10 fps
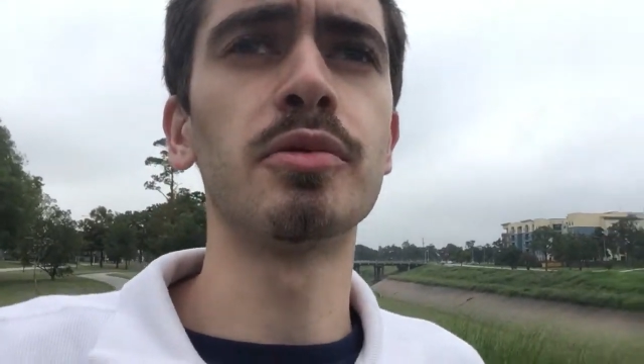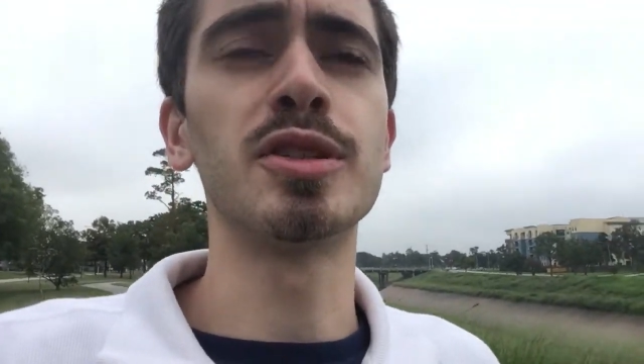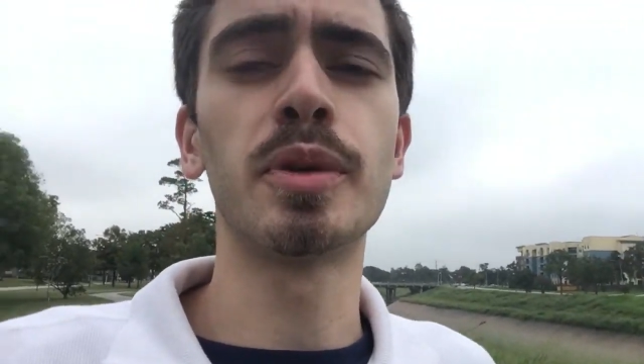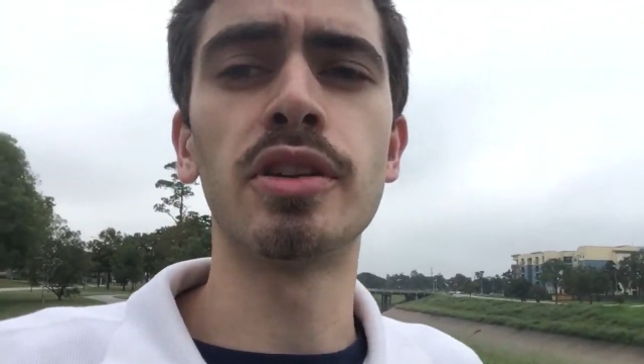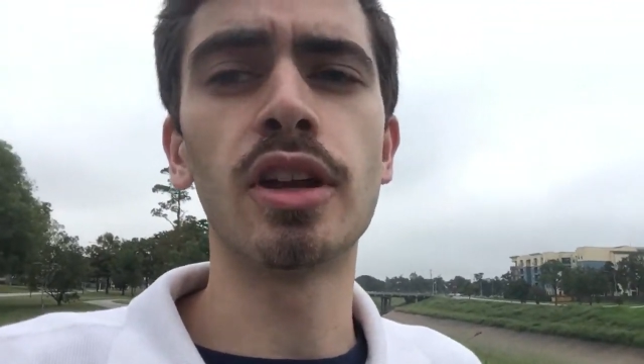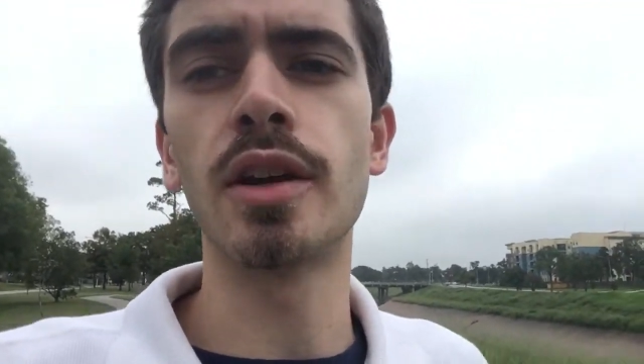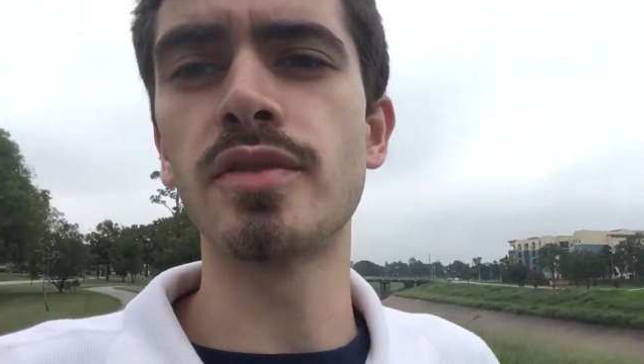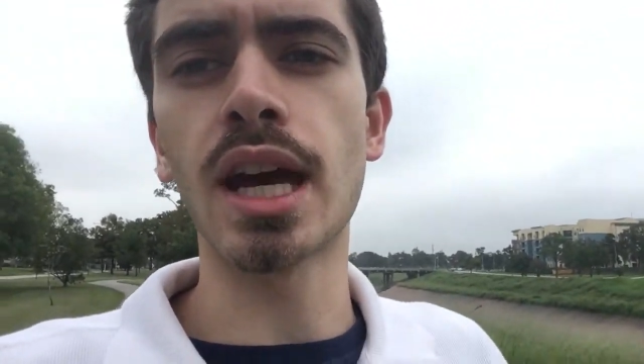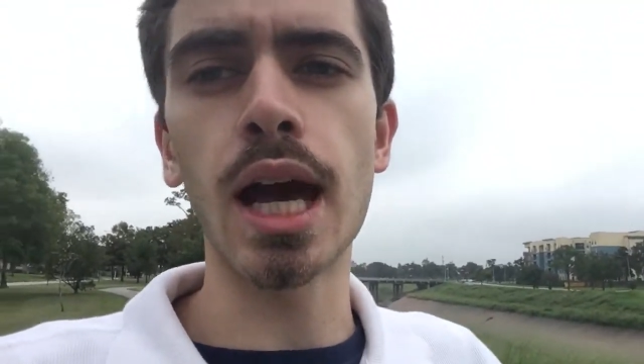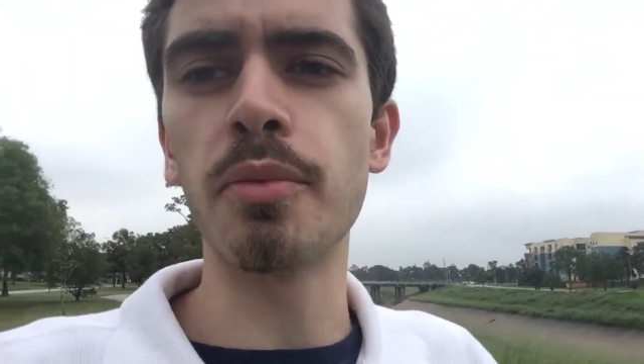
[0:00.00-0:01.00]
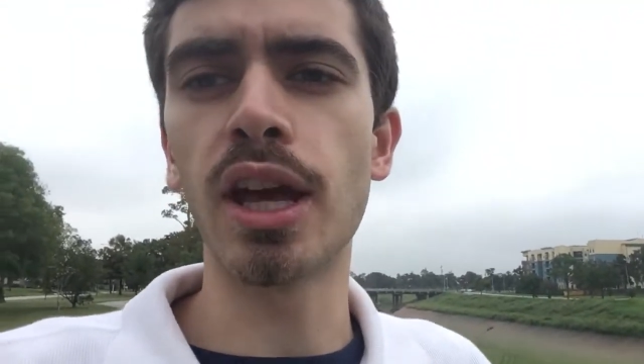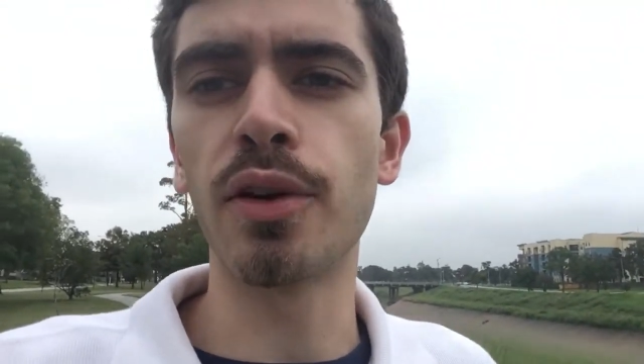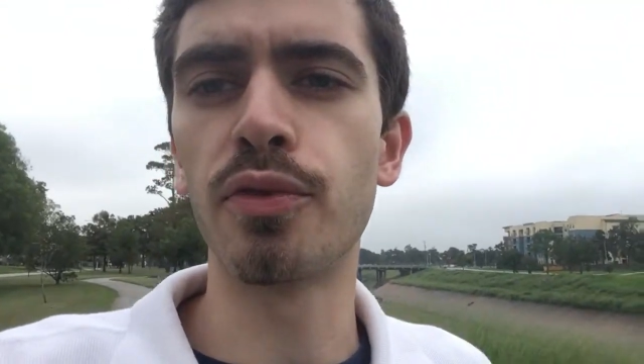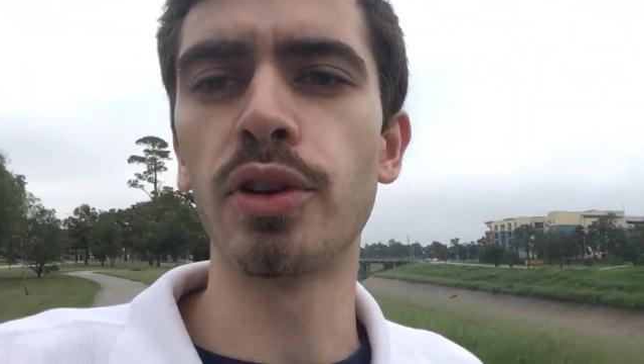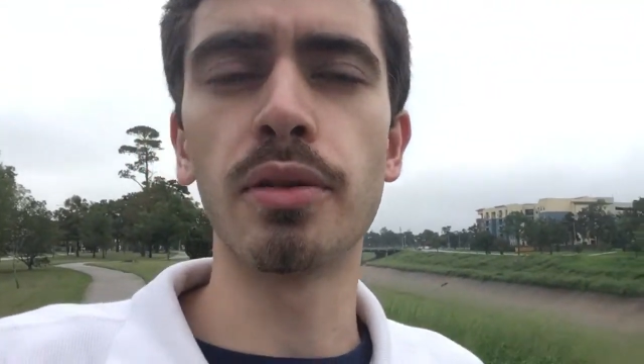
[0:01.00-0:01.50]
we spent a lot of time and
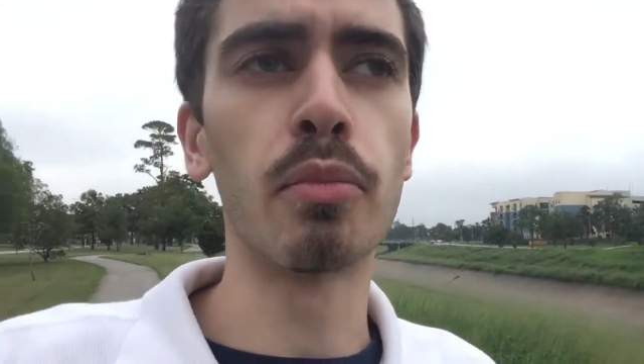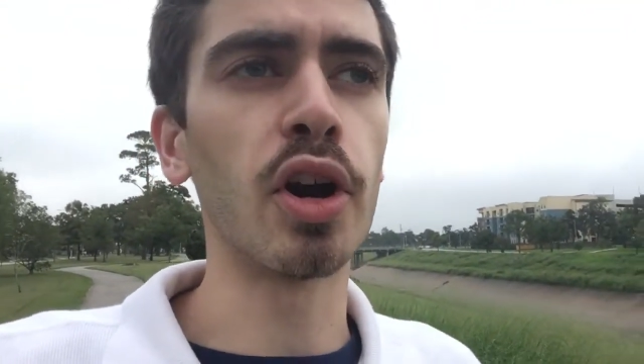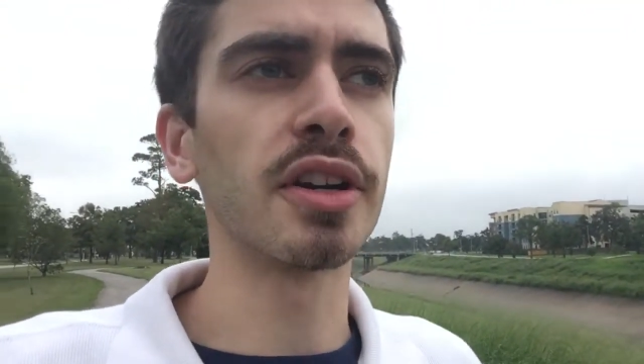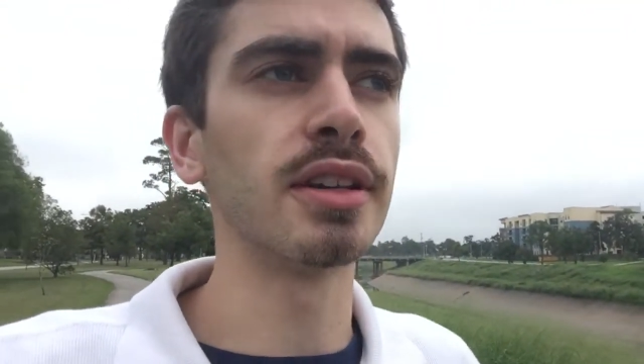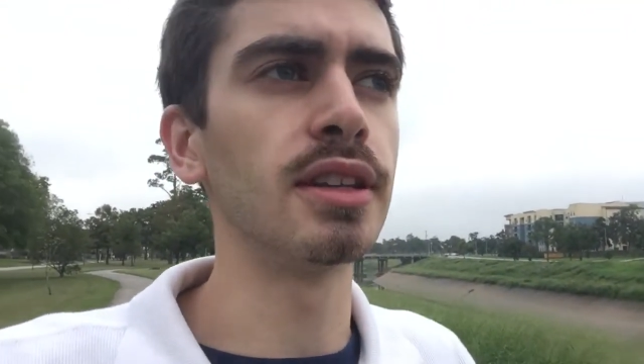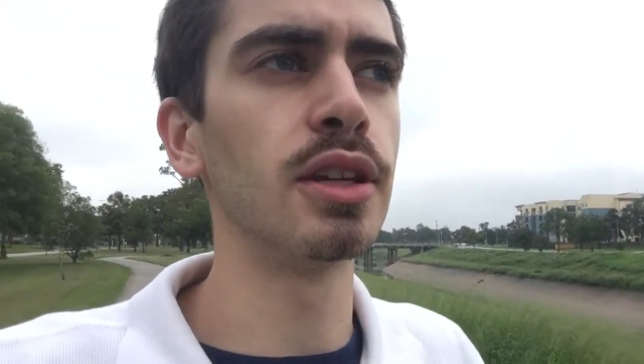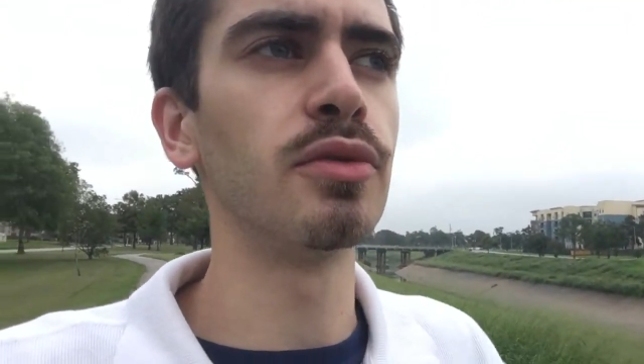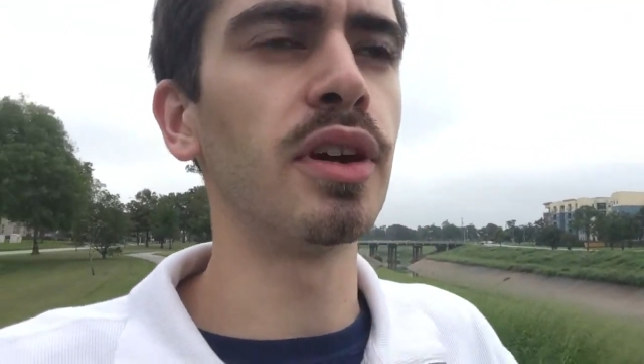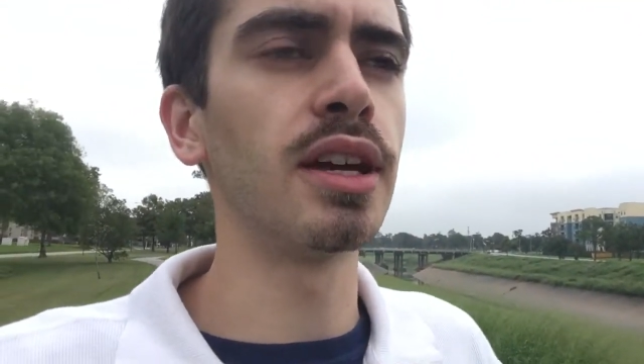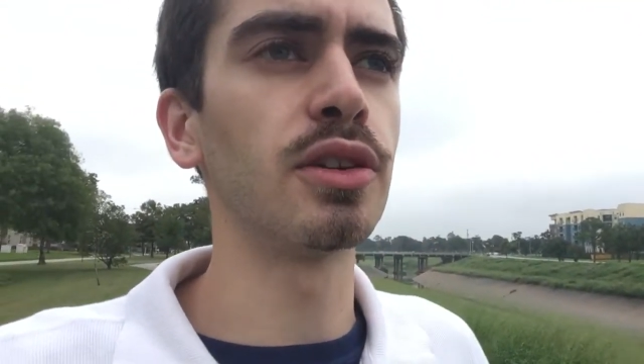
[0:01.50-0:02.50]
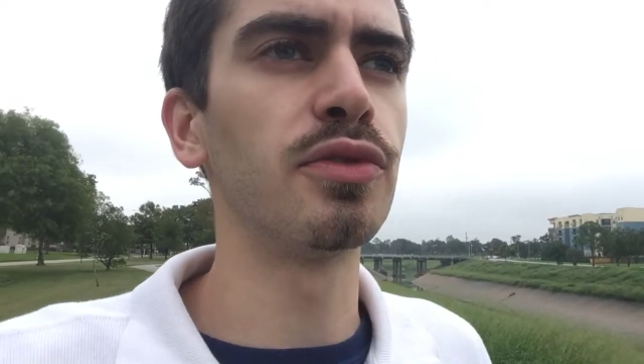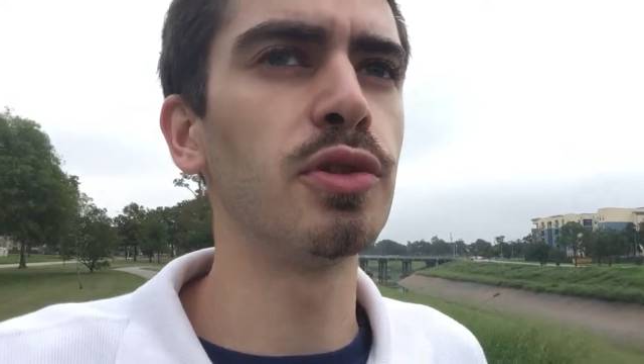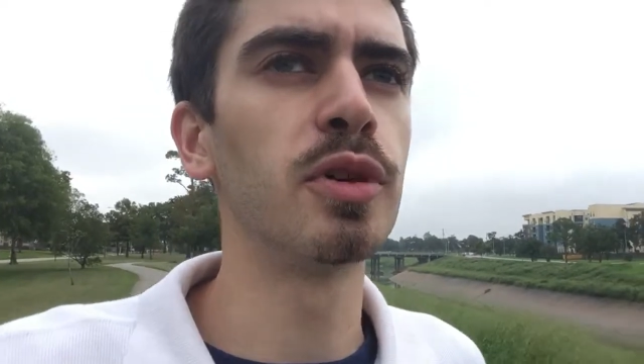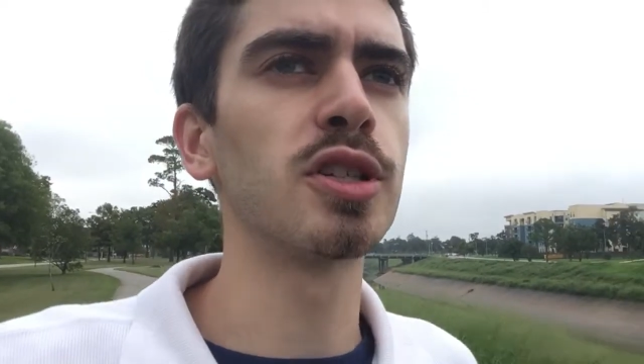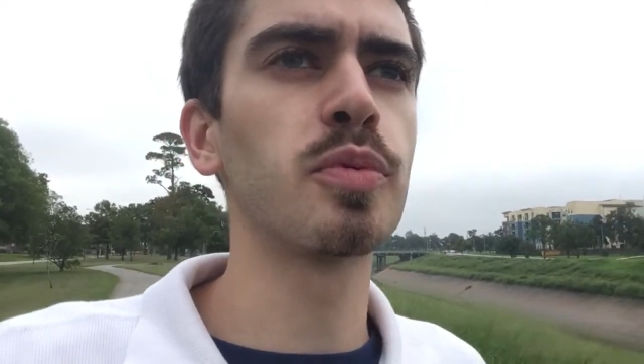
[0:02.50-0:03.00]
effort marketing the event the
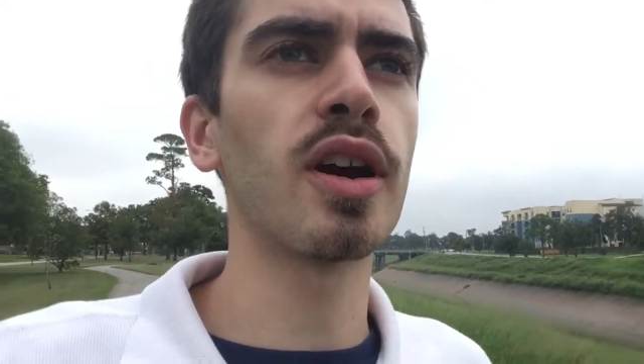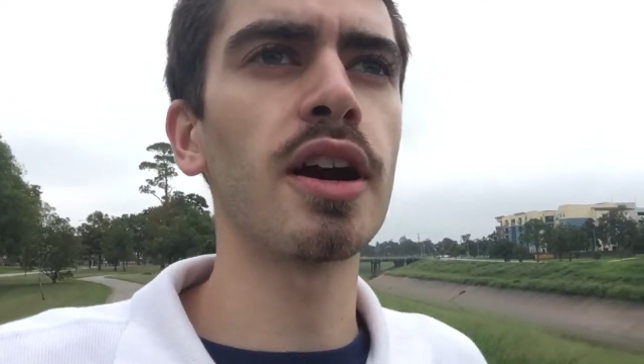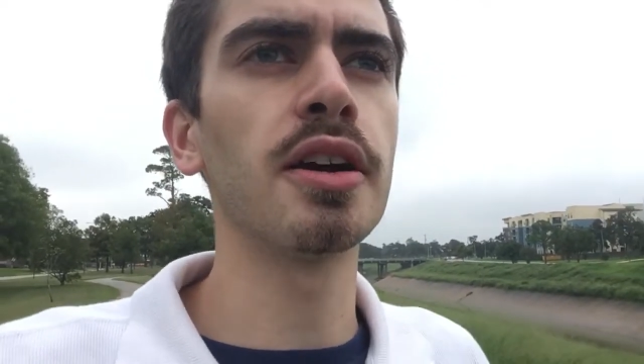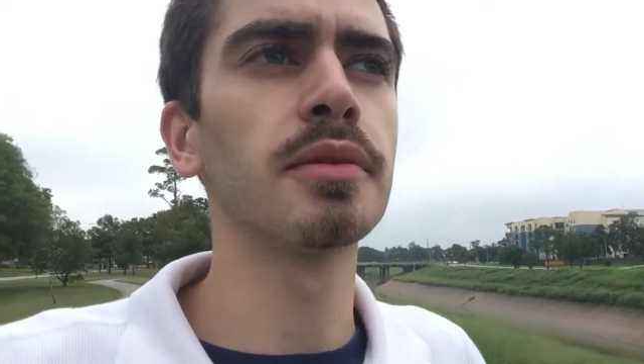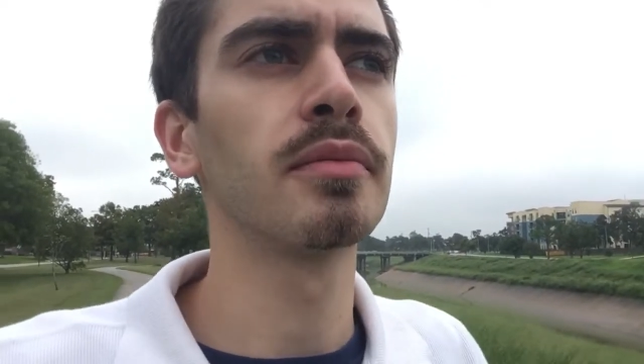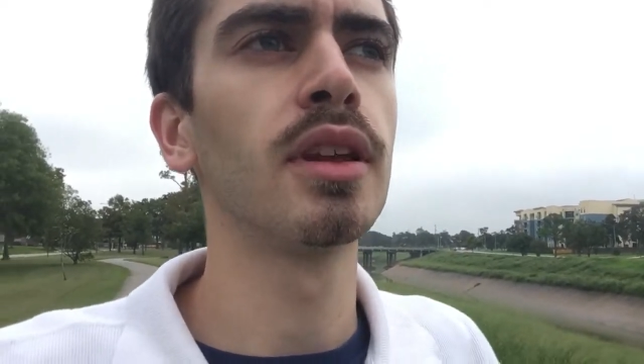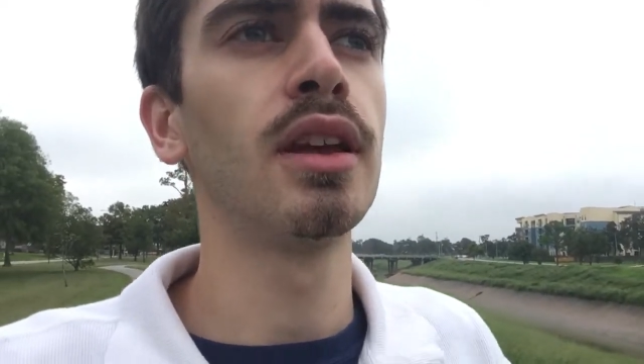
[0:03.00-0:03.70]
few months prior.